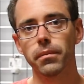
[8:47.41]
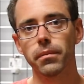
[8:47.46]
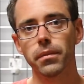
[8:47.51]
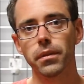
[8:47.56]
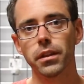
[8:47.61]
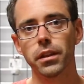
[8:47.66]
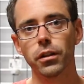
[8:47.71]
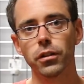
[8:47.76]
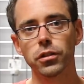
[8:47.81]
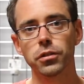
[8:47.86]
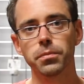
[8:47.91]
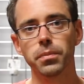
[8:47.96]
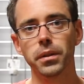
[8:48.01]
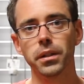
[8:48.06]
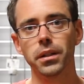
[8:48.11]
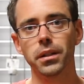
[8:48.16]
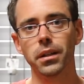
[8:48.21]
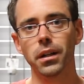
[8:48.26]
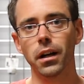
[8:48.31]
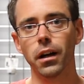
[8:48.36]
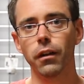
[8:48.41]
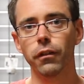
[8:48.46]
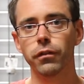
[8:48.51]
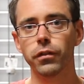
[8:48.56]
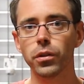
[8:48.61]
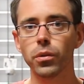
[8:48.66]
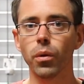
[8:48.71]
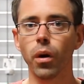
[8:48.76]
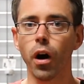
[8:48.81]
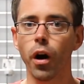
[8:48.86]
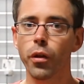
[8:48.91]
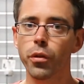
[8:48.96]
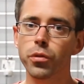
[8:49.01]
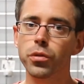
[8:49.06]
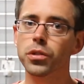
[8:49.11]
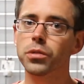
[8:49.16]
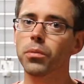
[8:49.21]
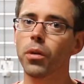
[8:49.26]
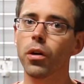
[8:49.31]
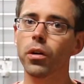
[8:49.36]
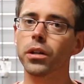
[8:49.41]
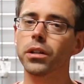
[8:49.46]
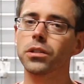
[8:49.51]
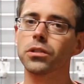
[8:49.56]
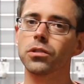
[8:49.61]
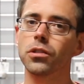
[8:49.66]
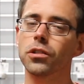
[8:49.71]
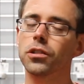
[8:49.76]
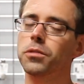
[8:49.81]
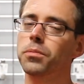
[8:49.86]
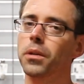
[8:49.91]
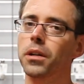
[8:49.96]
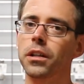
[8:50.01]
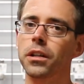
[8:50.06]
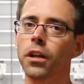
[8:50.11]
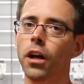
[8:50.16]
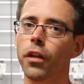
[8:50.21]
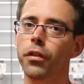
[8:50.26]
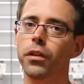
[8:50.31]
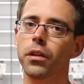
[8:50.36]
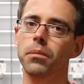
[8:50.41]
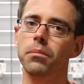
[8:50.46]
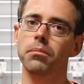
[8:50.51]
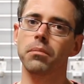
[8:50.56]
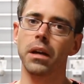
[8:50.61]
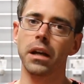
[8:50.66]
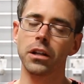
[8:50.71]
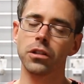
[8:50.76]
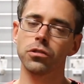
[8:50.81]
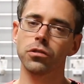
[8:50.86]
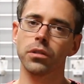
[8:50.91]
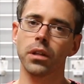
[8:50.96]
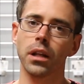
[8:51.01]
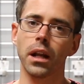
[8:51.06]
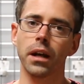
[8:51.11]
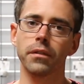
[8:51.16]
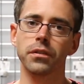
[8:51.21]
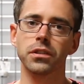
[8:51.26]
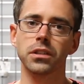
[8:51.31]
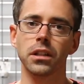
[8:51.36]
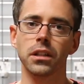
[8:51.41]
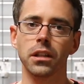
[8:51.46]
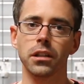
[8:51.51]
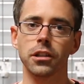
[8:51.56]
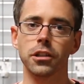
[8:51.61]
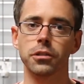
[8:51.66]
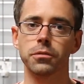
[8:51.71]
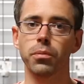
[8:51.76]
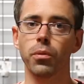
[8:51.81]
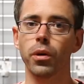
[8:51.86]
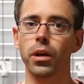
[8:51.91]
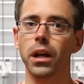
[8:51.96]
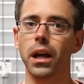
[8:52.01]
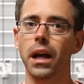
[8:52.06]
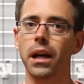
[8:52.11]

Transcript: There's been a few other small concerns, but nothing major that I've seen at this point.